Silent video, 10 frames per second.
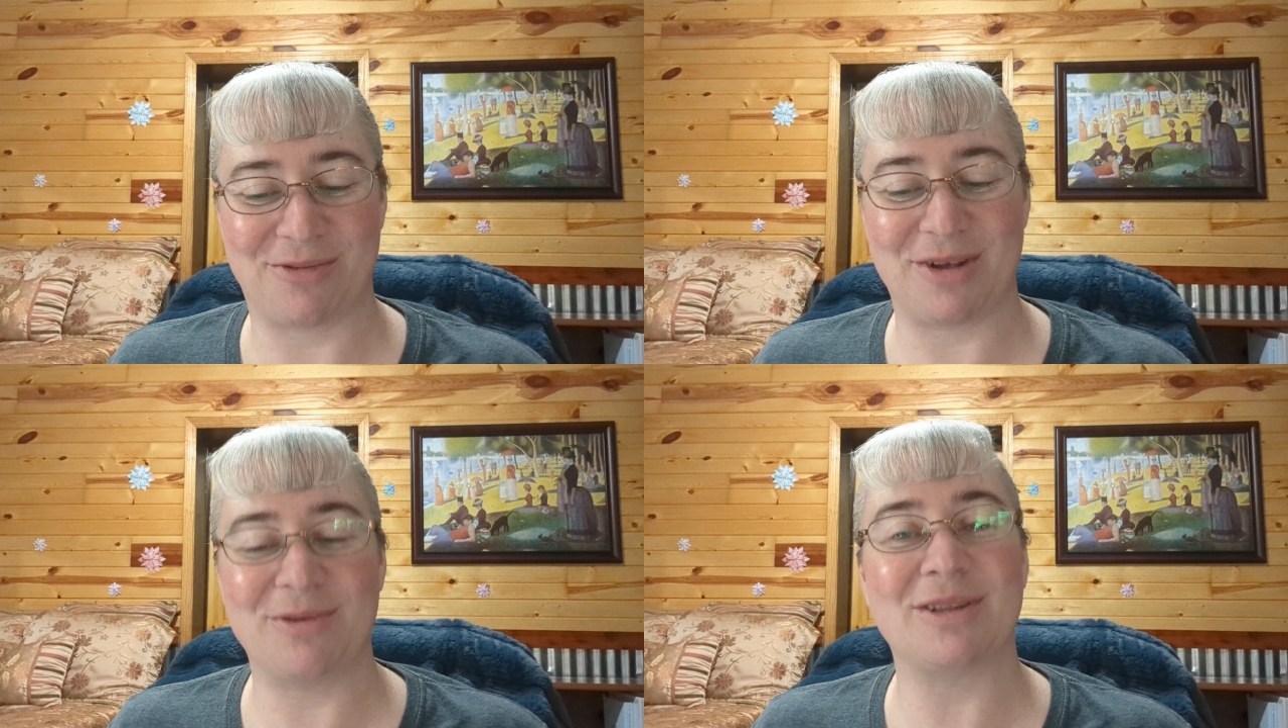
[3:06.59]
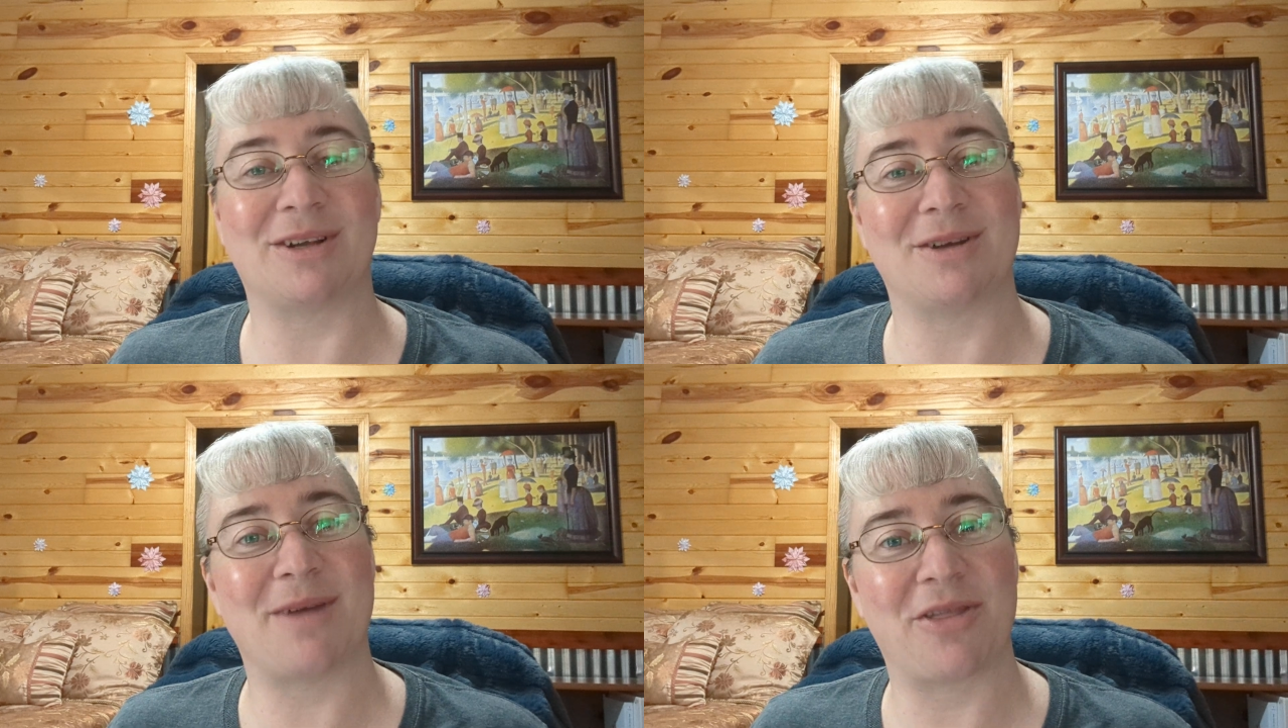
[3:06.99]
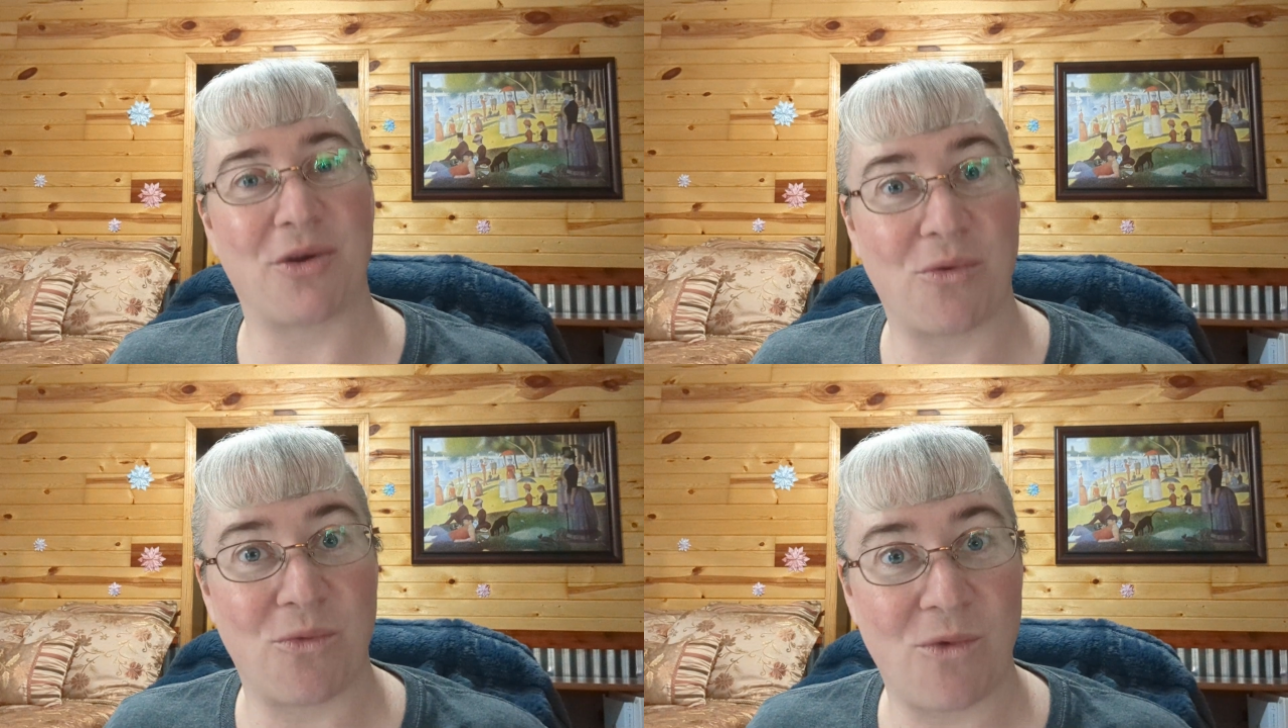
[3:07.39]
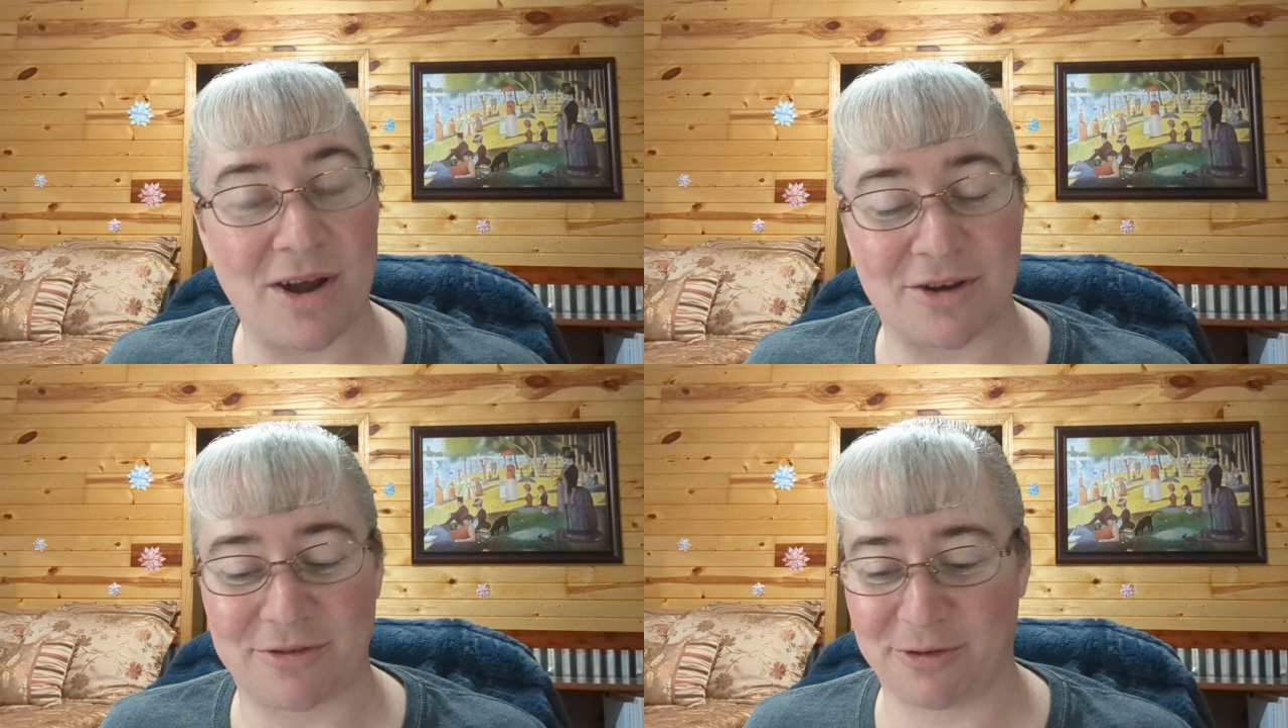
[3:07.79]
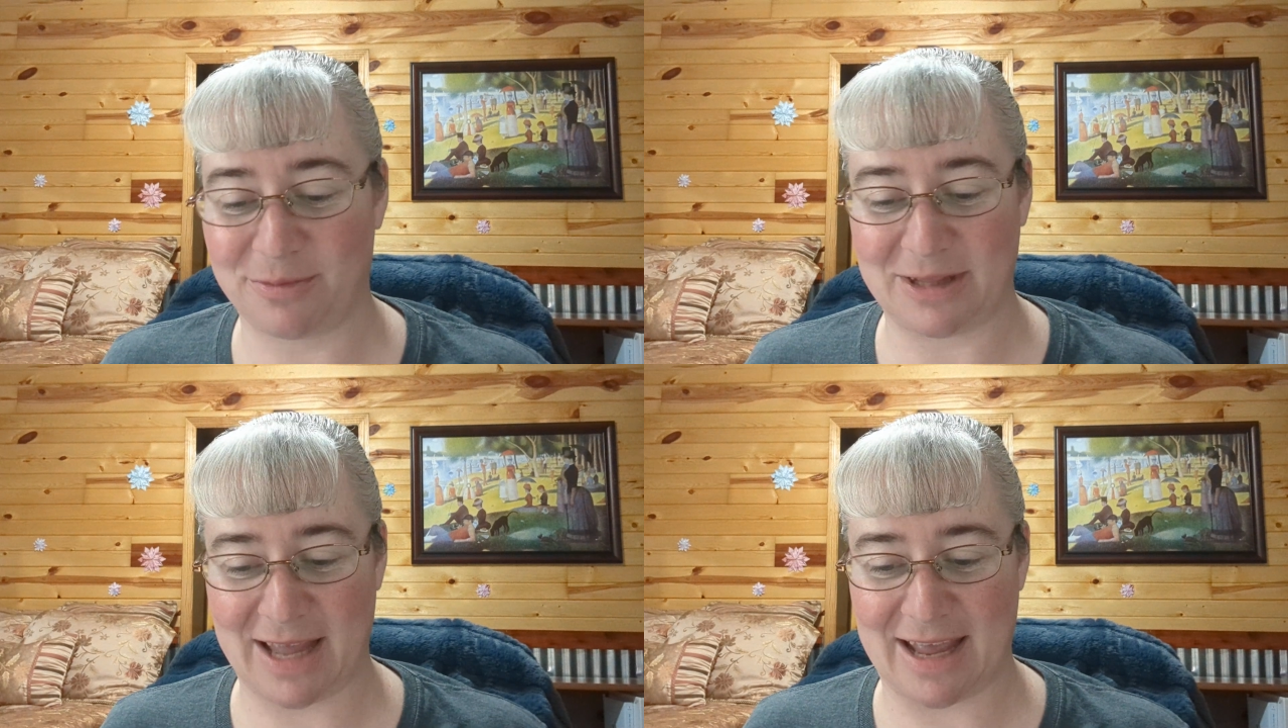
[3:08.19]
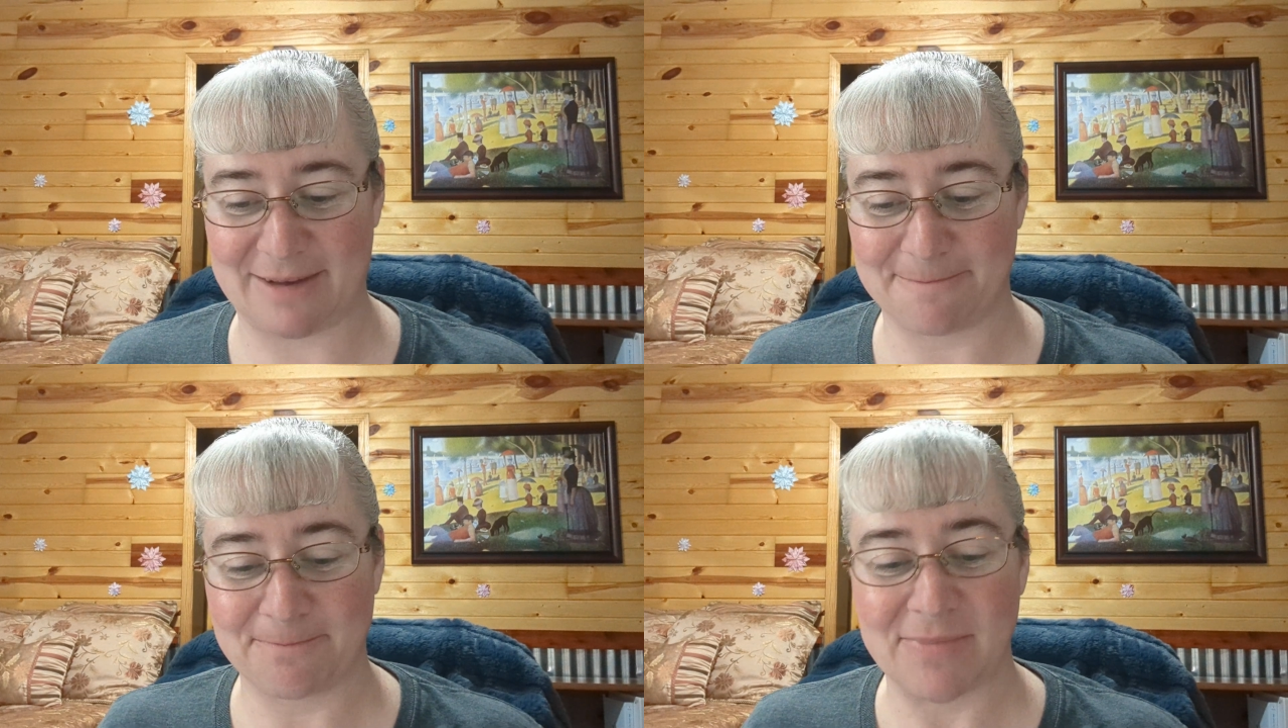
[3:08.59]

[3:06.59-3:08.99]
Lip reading: we will learn about the wonderful plan